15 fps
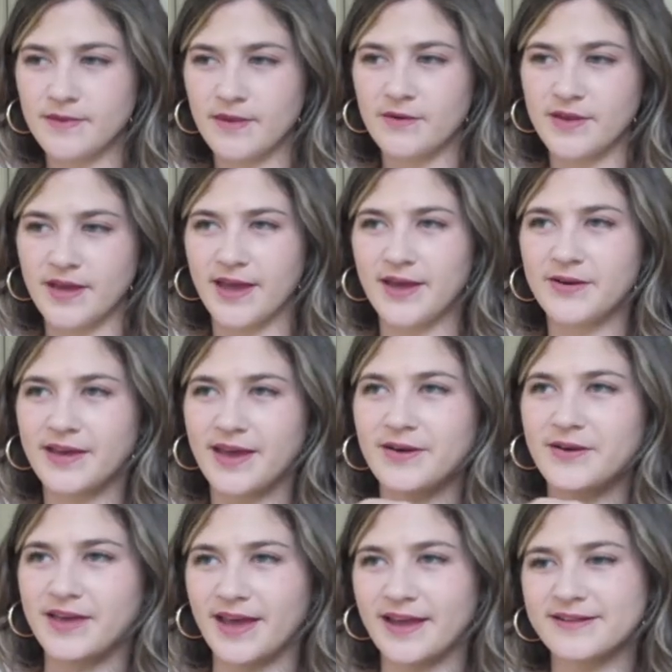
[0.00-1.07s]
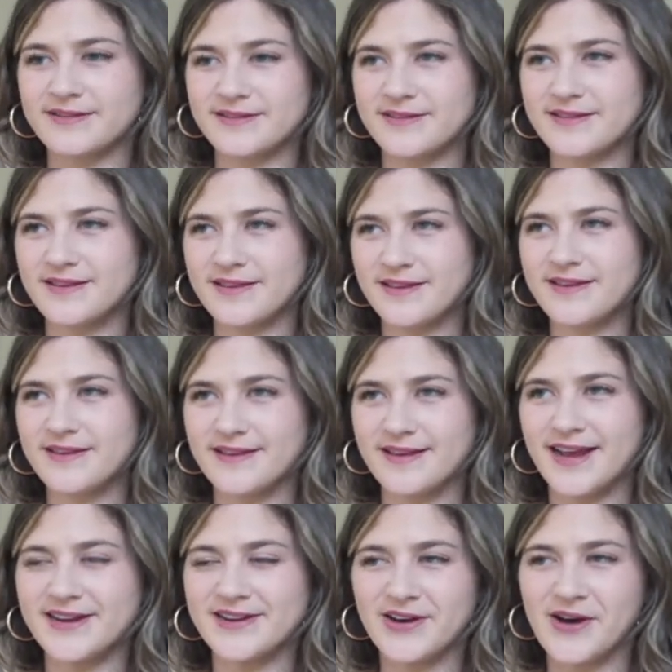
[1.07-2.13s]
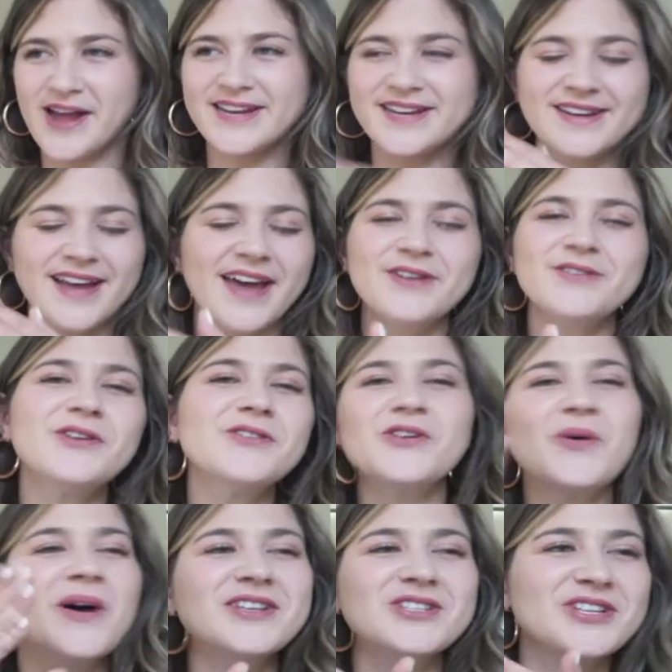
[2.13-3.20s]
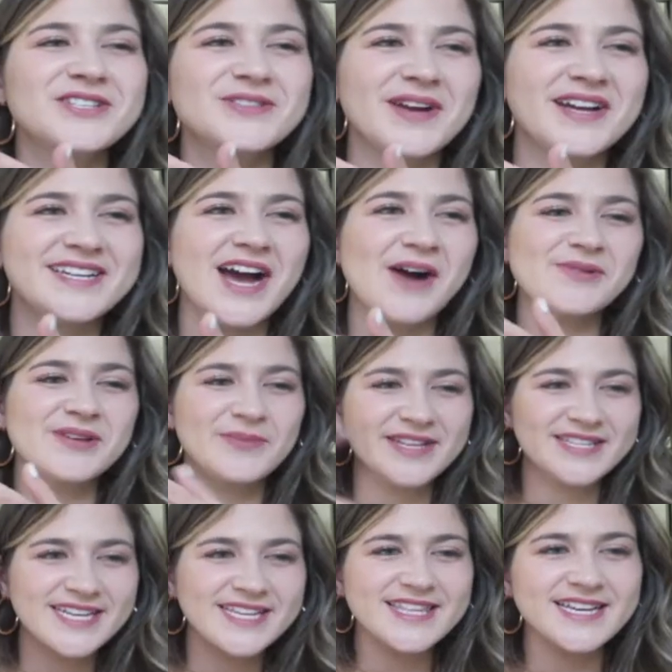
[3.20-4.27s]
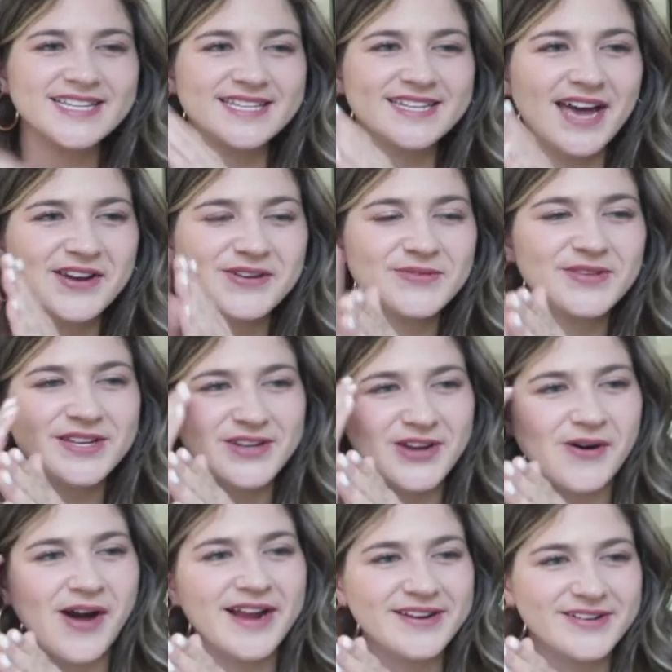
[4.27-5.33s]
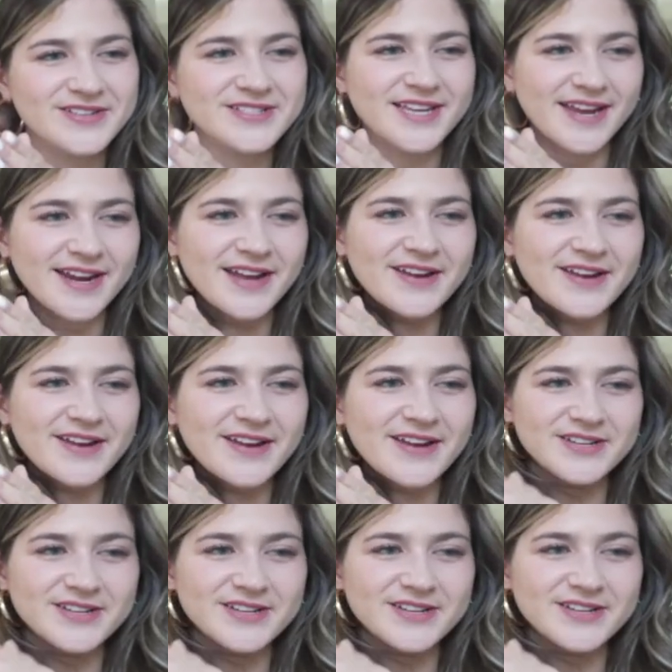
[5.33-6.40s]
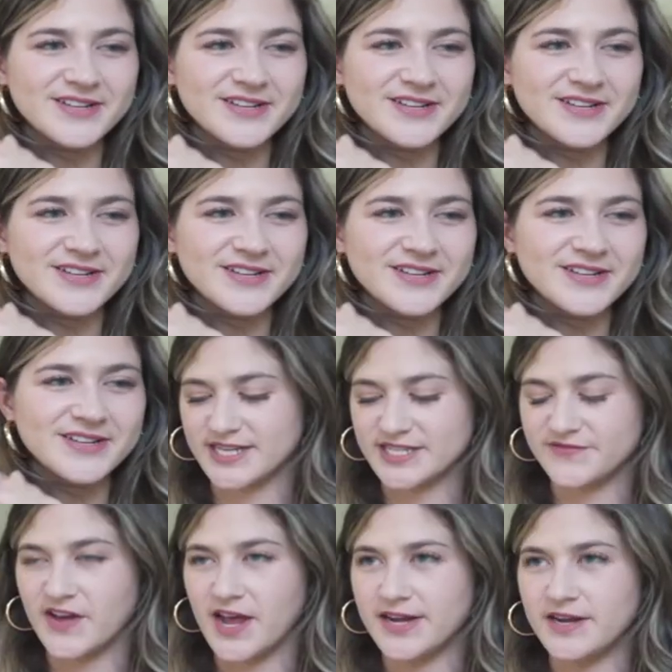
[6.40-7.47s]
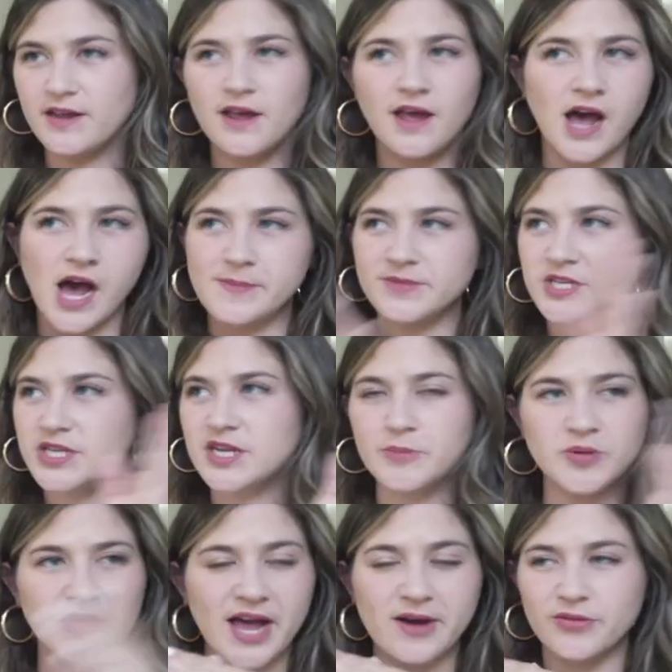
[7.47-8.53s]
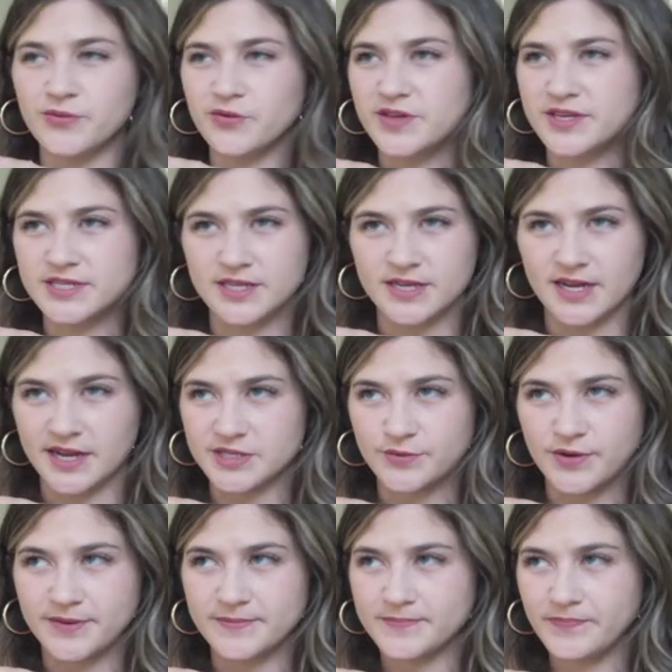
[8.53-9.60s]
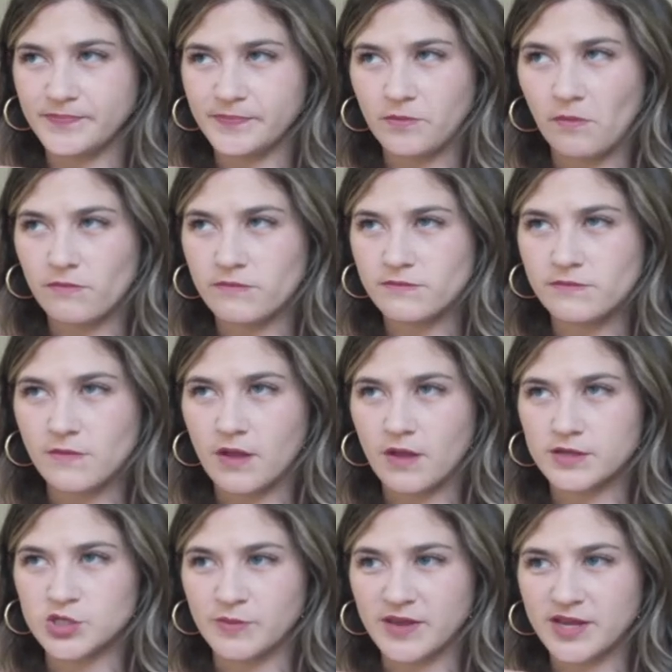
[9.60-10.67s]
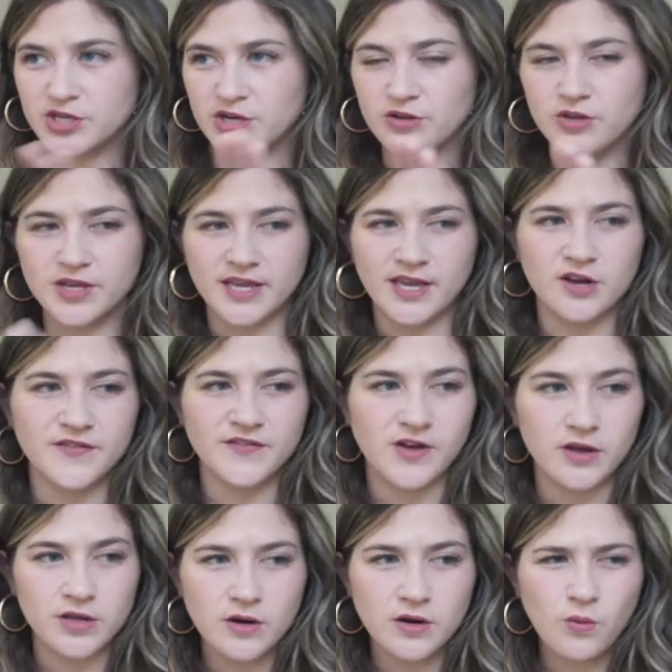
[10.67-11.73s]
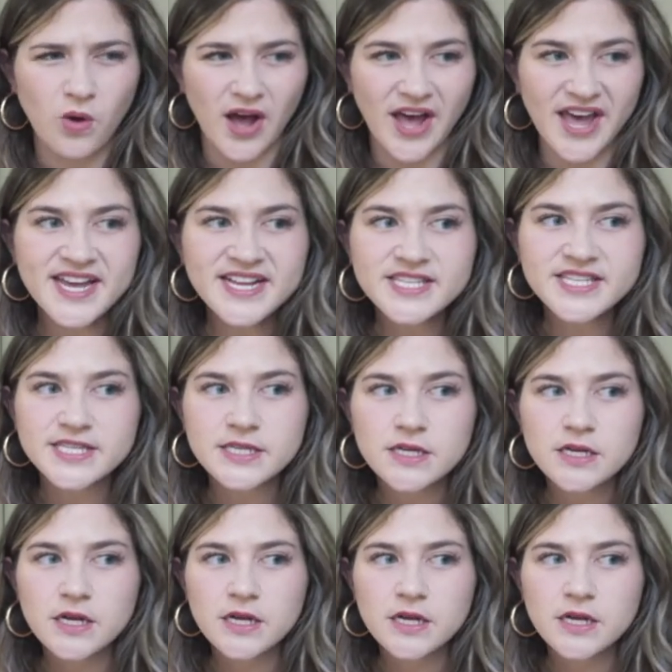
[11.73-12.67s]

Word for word: Okay, okay, okay. I know, I don't know the questions right now. We did this and I don't really know. I understand. You couldn't because it was multiple choice. That's fine. I'm just gonna plow through this to the next one. So make sure you're looking at your phone. You know what?